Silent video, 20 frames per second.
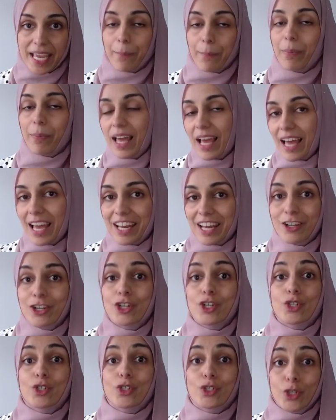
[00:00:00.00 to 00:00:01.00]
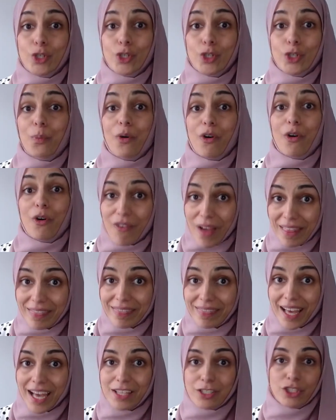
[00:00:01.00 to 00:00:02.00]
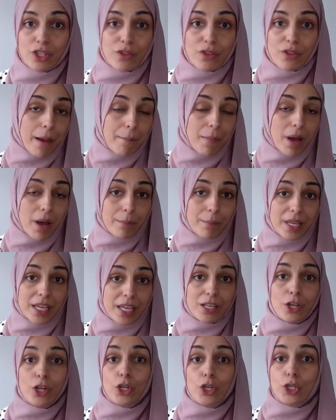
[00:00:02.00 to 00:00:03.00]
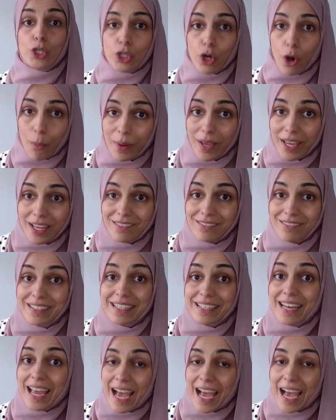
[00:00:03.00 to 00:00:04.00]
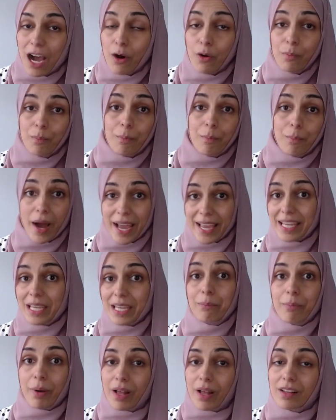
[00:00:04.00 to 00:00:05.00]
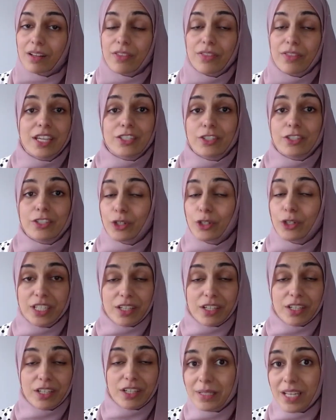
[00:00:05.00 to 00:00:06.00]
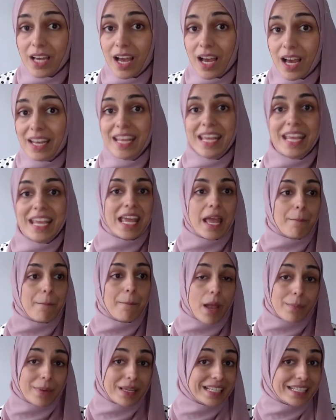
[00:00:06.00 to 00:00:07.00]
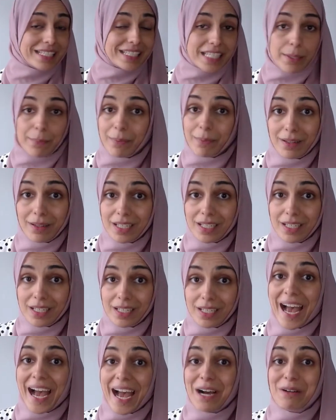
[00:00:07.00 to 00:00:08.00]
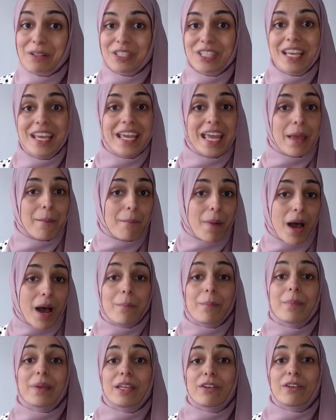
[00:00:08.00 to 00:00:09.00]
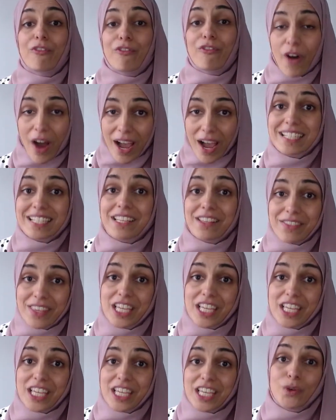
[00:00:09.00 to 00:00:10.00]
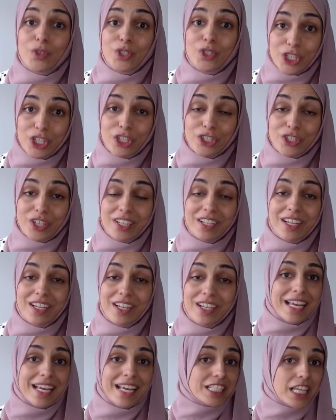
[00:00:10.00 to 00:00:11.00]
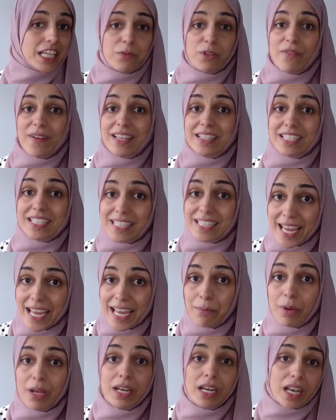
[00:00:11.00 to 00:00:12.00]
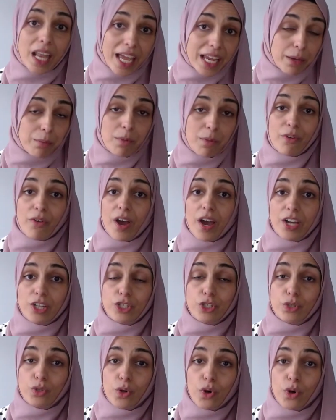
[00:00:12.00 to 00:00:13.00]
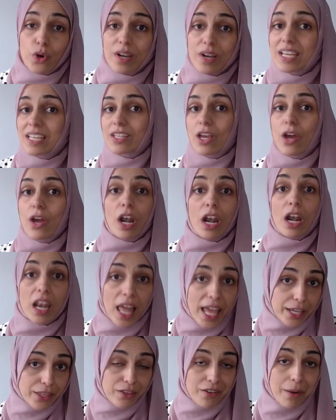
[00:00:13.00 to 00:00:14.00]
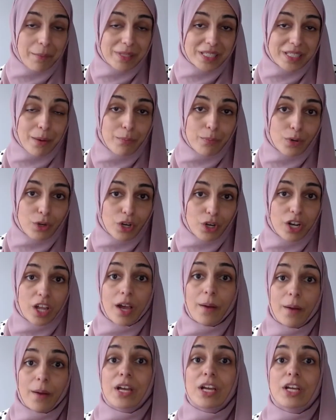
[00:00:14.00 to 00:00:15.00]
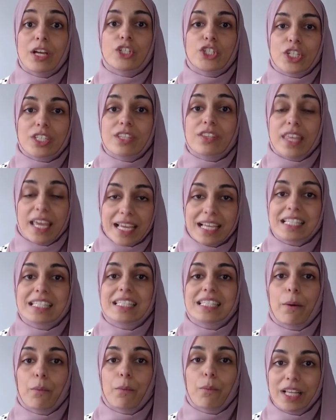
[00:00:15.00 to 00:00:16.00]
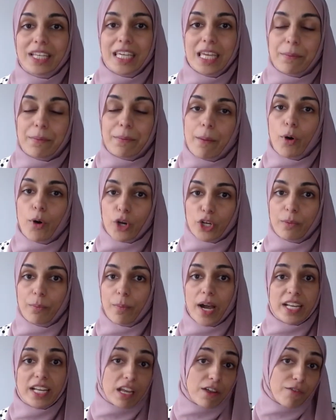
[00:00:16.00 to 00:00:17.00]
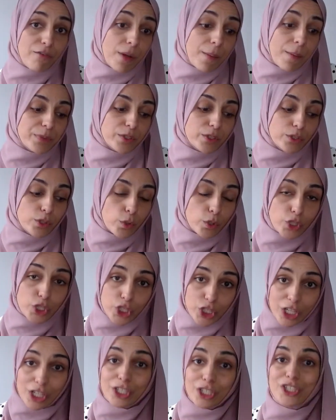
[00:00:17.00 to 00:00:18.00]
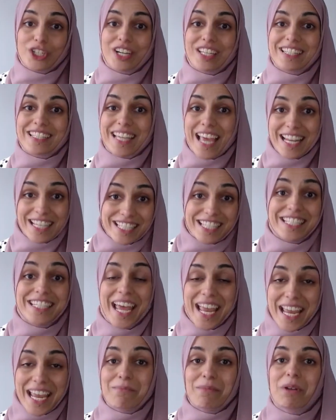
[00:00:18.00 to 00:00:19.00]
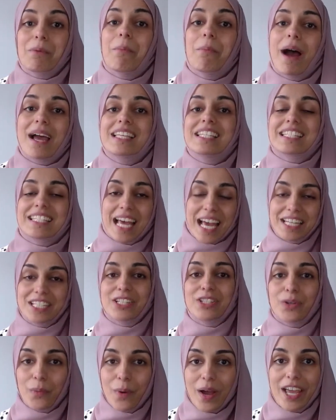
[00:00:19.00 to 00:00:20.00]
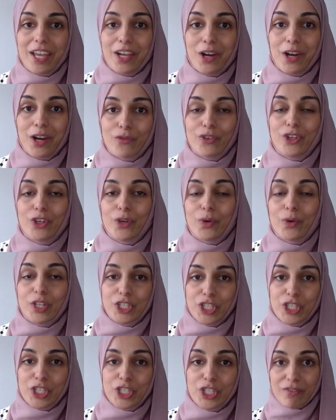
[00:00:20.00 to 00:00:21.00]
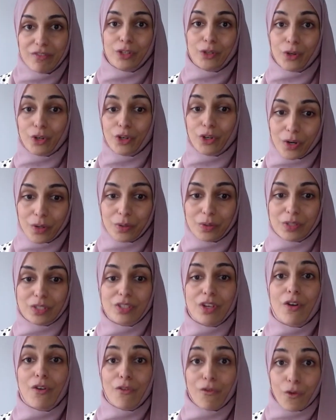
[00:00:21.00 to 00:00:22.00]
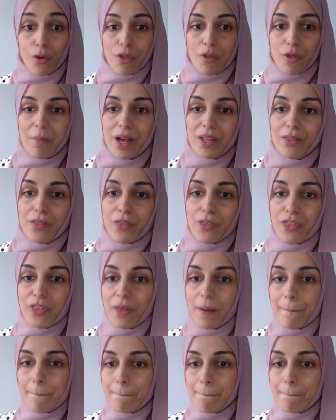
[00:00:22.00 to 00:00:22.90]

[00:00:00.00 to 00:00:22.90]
a plan to prevent that. So that might mean shopping now, buying in bulk, things that you'll need in Ramadan. It might mean deep cleaning the house. It might mean finding things for your children in terms of entertainment, like Mirage Stories, like the Ramadan Book Club, just things that will keep them occupied if your children's entertainment might stand in the way of you achieving your goals for the month.